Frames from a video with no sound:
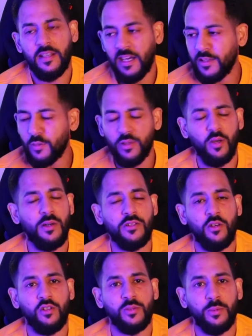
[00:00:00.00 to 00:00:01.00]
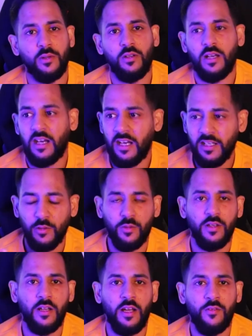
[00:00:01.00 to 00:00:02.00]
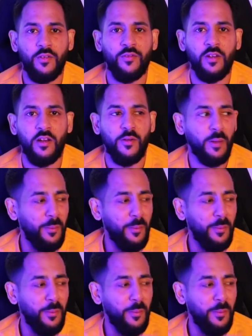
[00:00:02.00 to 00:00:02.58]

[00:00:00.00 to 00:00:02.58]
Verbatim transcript: I don't want to go back to hospital. I don't want to have a flare up.